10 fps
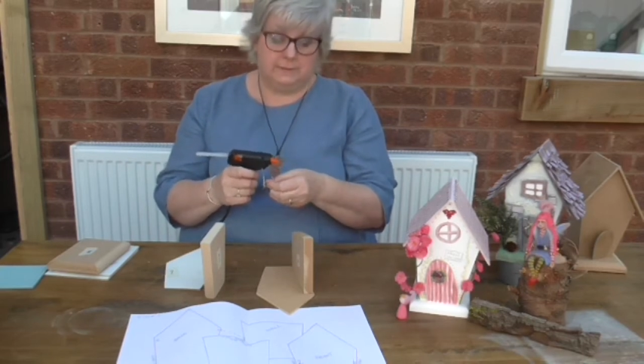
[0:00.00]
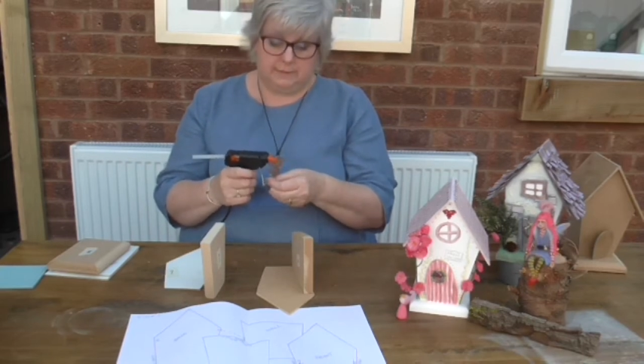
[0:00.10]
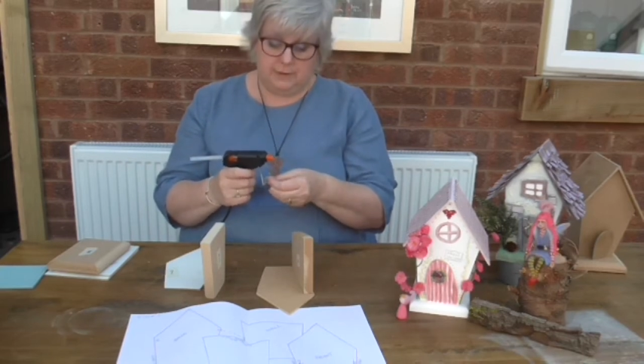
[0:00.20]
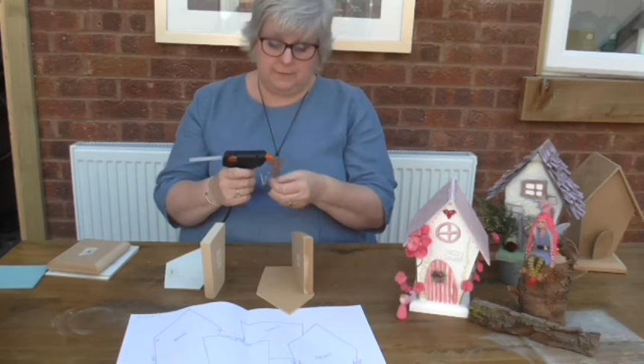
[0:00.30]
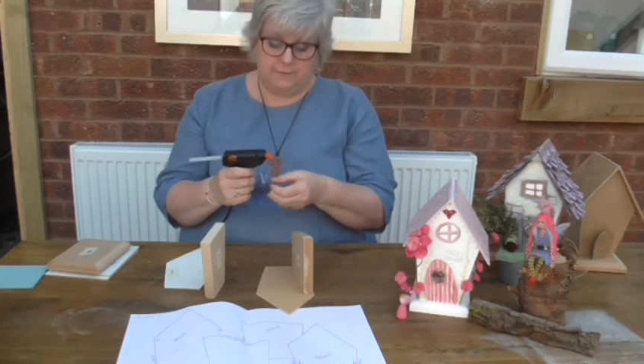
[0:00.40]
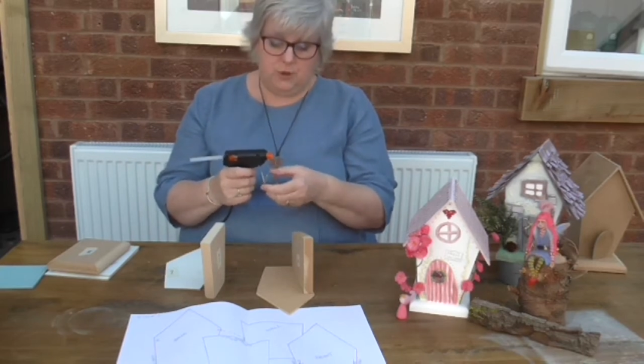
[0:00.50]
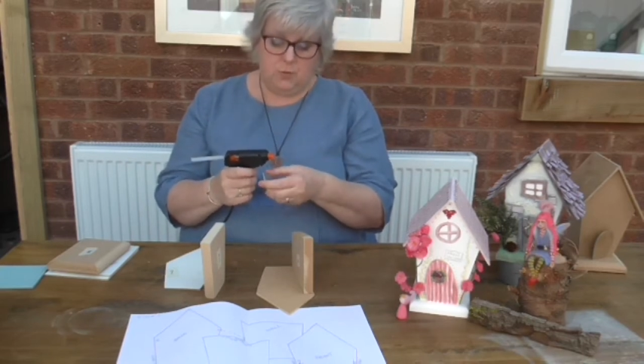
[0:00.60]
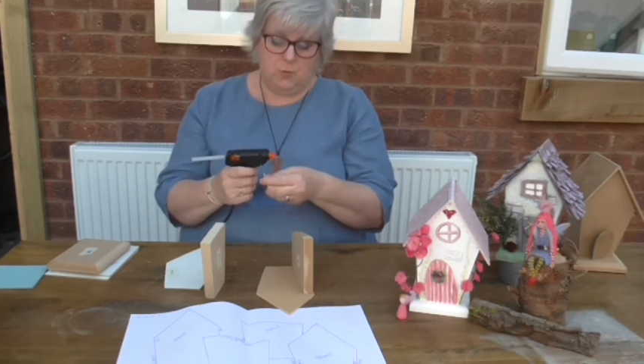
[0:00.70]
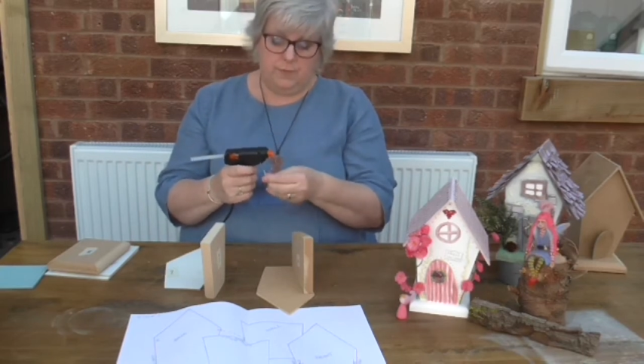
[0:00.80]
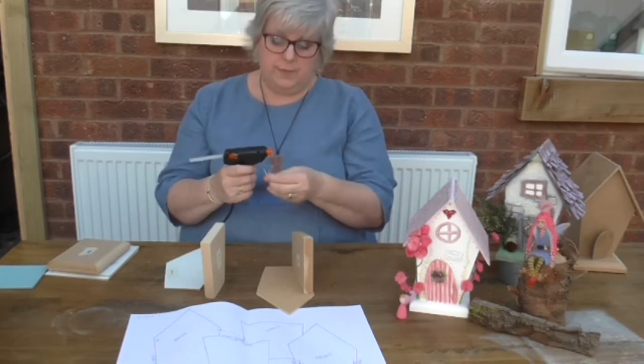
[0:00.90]
So if you
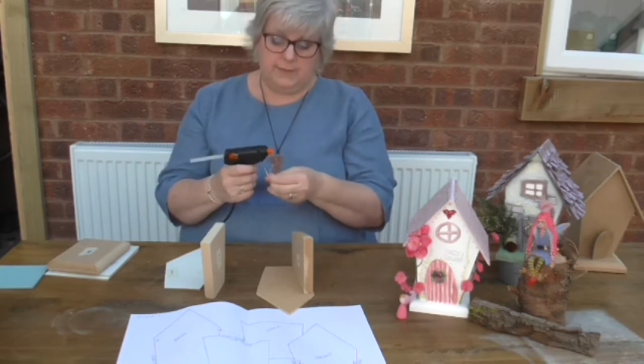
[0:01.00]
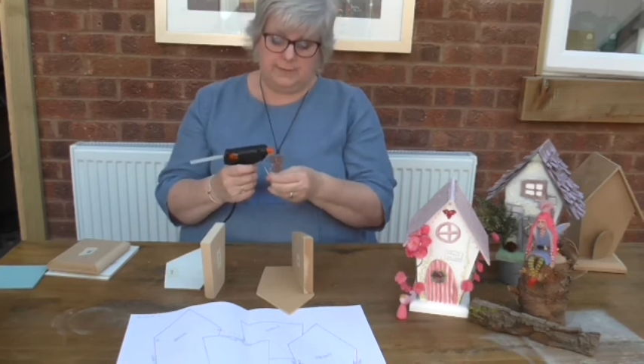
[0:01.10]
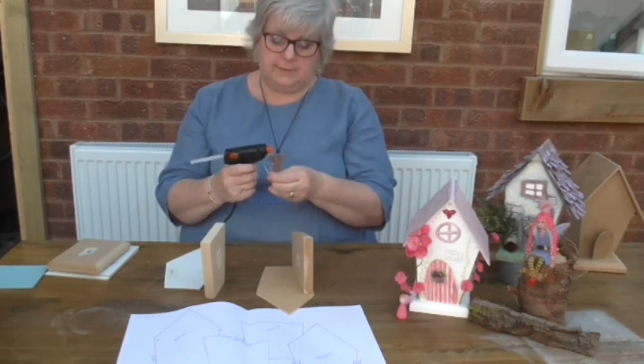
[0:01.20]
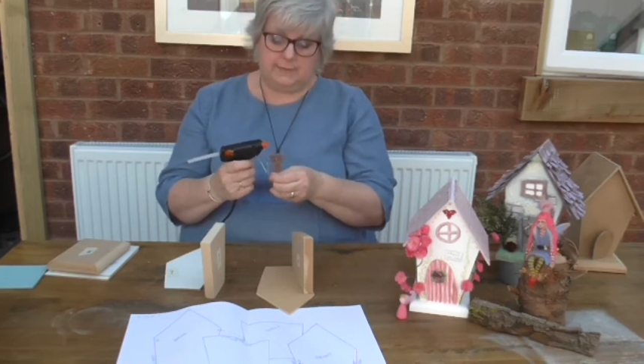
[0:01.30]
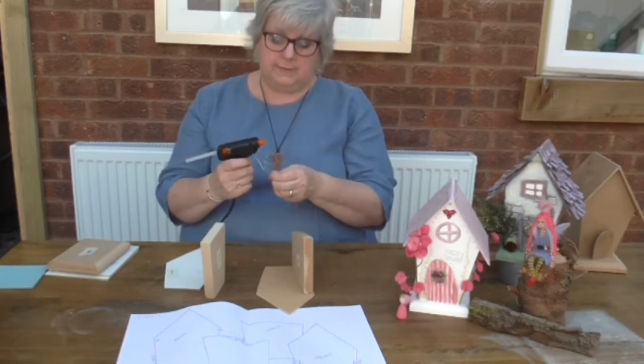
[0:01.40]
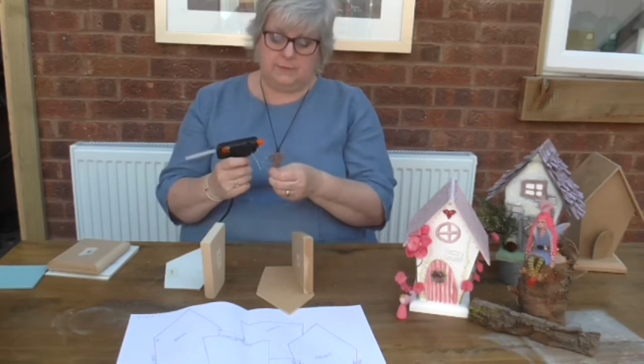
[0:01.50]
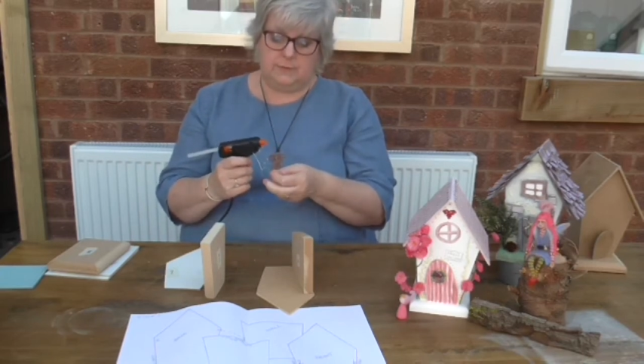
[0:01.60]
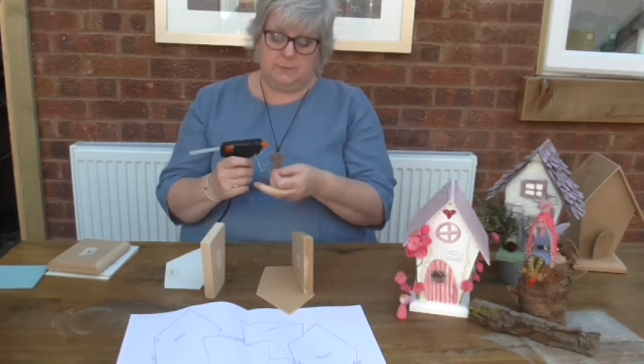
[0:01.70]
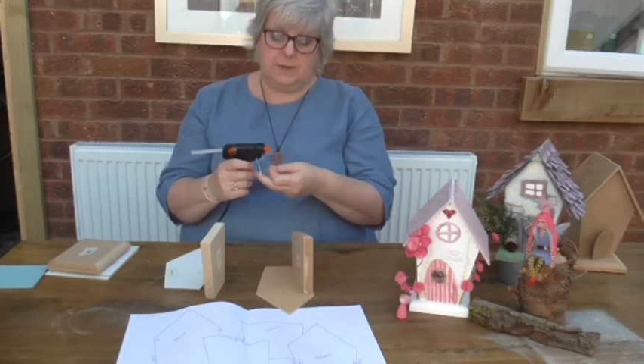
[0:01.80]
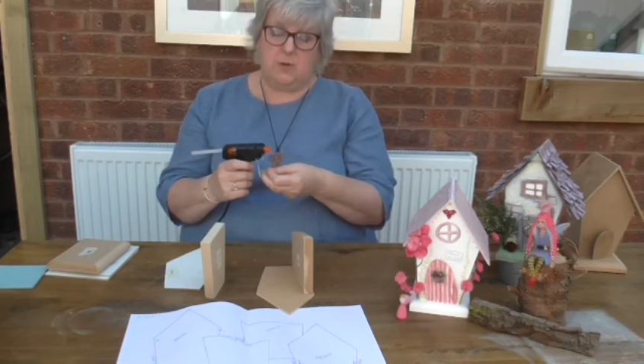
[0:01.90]
want this
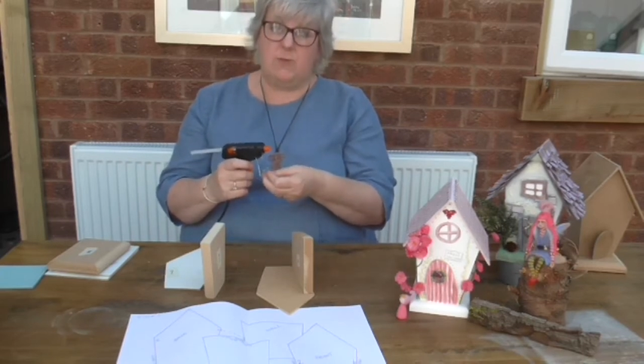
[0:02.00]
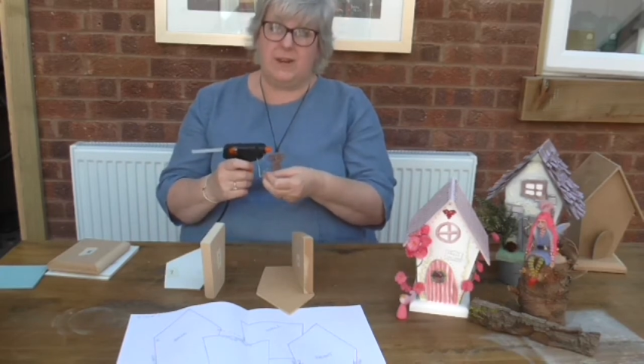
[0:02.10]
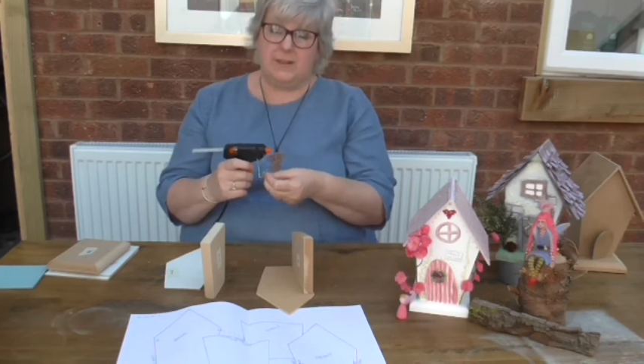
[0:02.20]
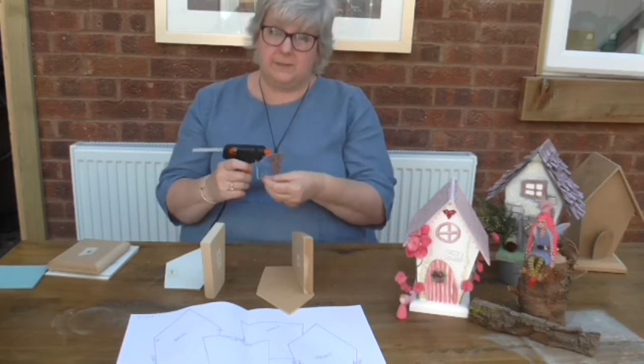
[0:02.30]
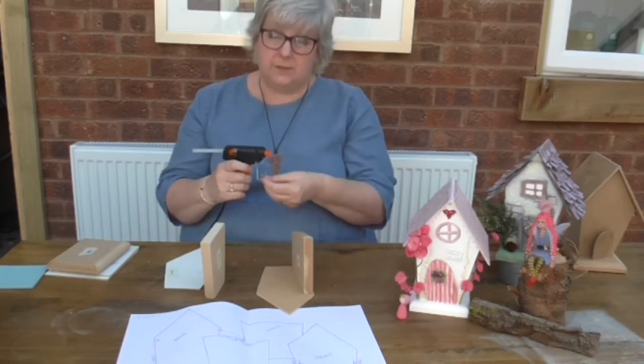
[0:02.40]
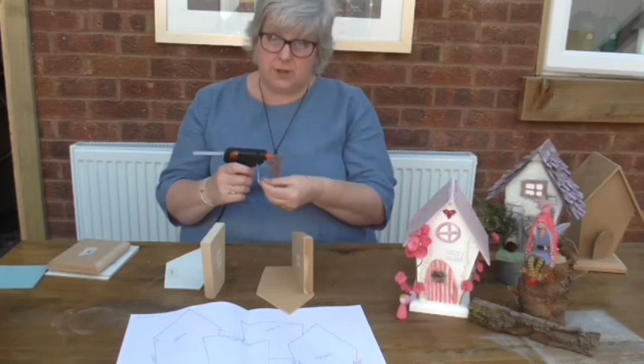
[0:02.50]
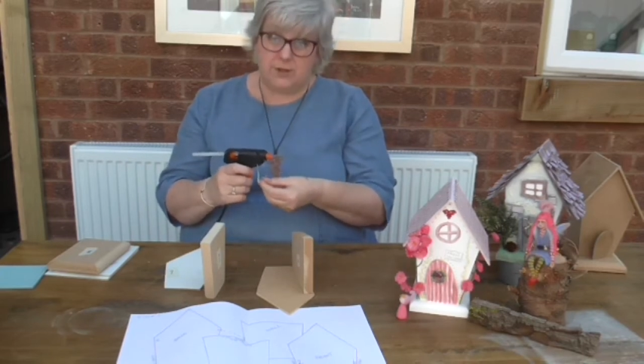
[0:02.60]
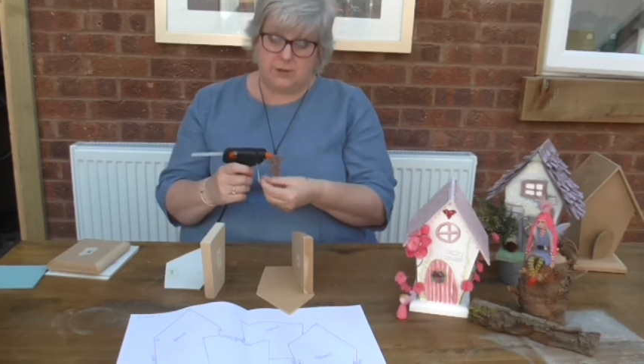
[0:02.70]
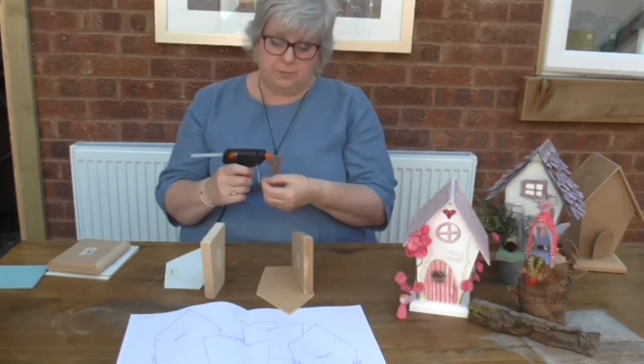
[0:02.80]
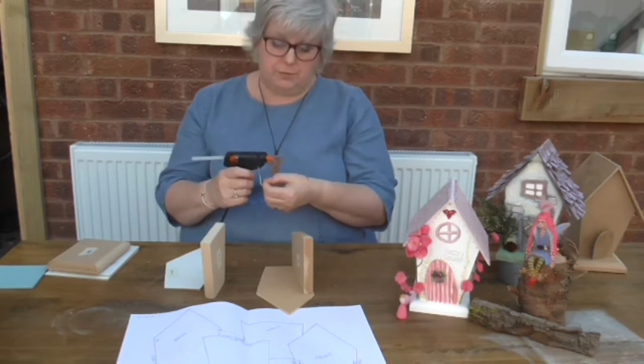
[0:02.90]
to be a really
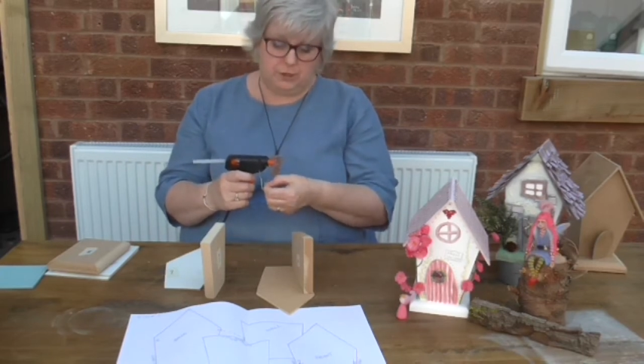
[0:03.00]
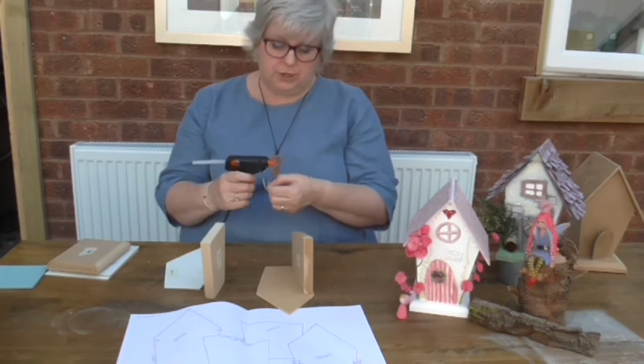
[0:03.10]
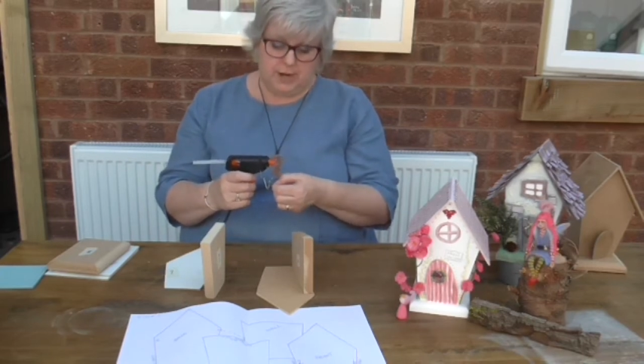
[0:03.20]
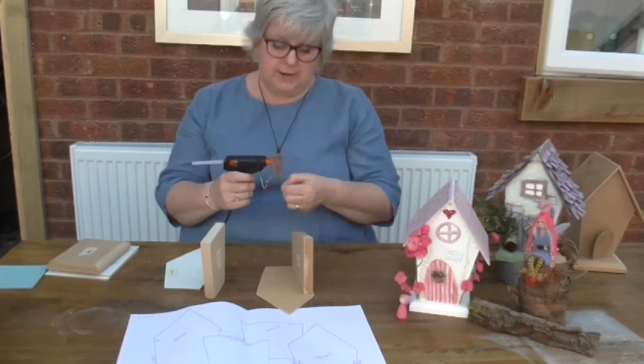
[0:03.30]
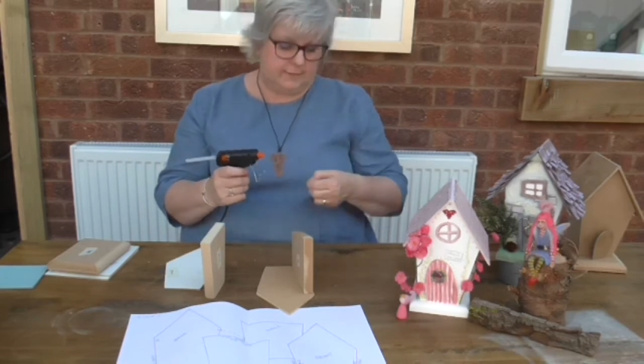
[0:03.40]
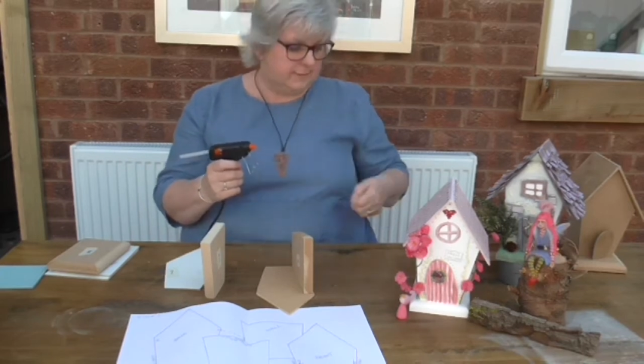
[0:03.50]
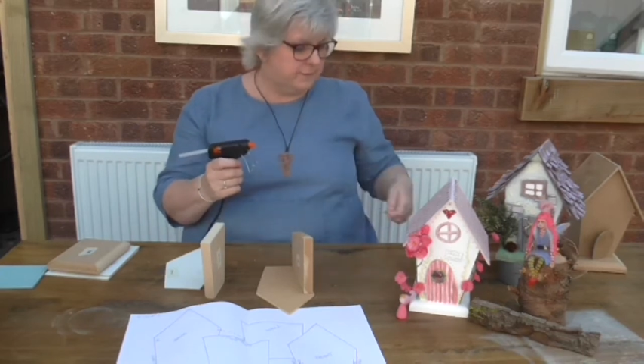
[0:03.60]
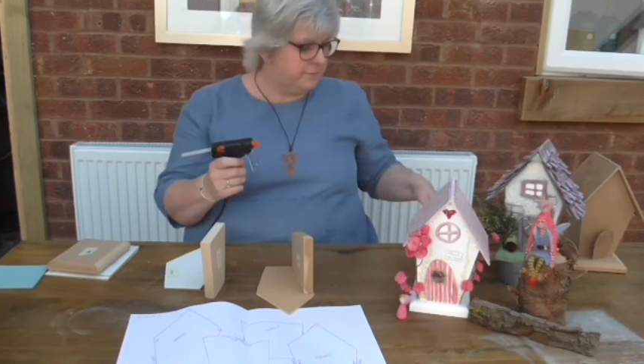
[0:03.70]
sturdy project,